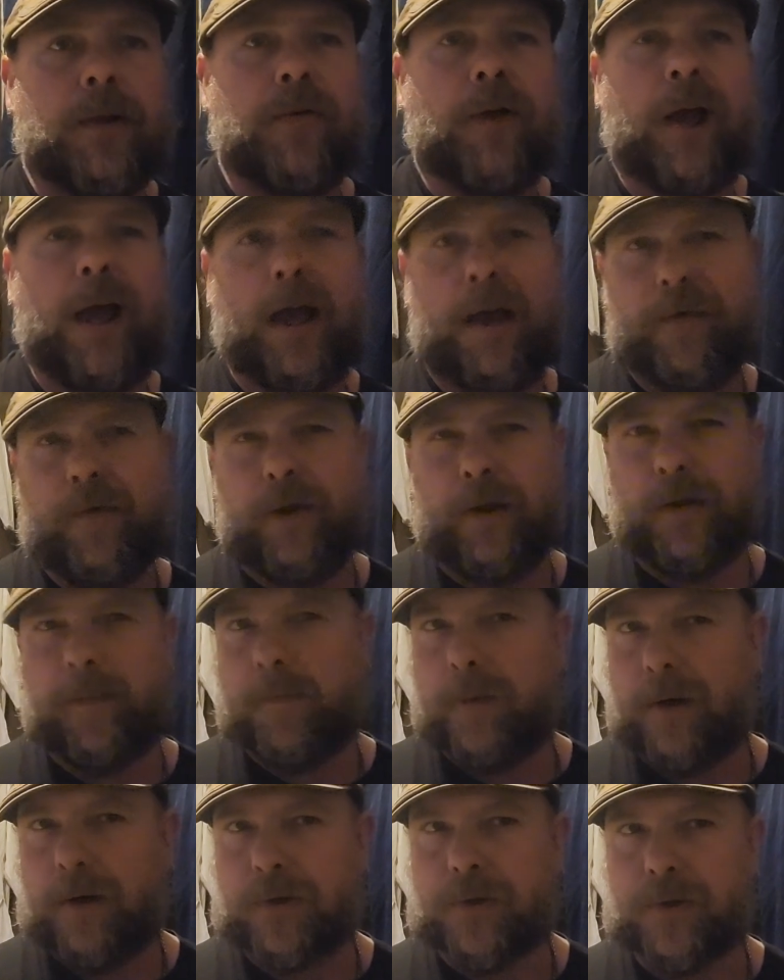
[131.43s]
of having
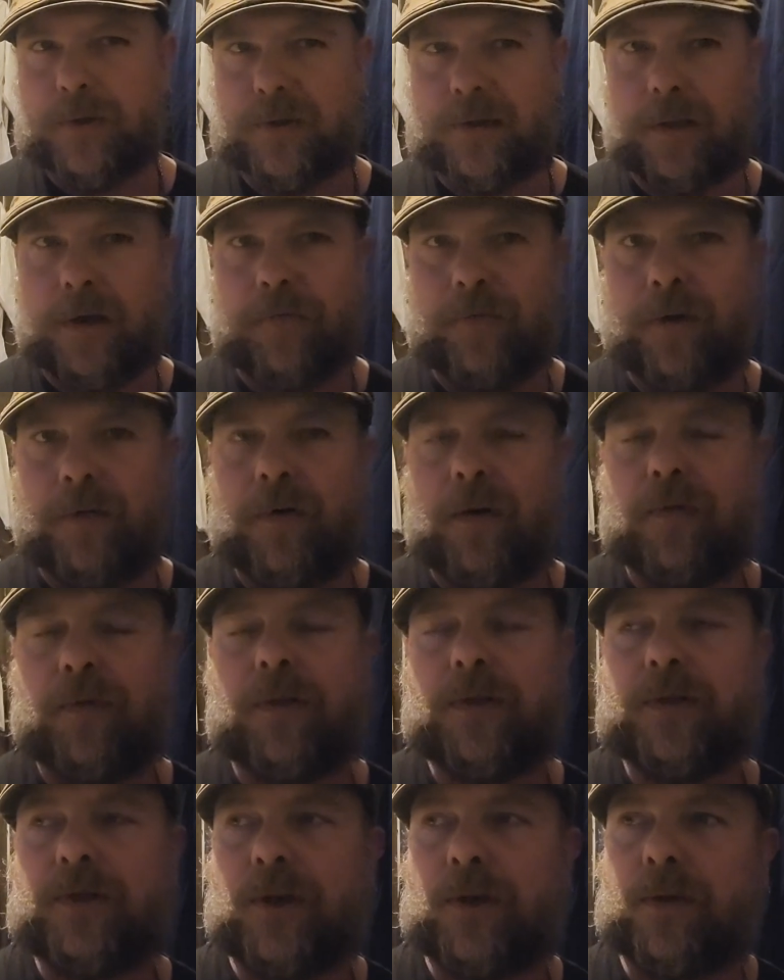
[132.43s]
modular stuff. I've
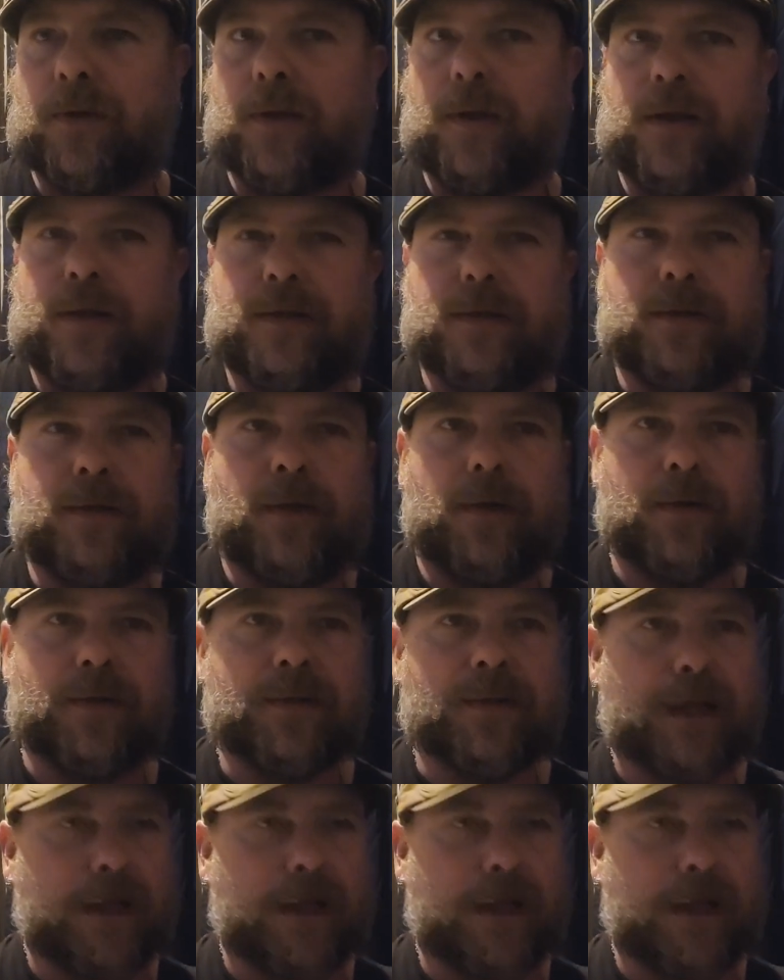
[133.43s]
often joked that it's, you know, it's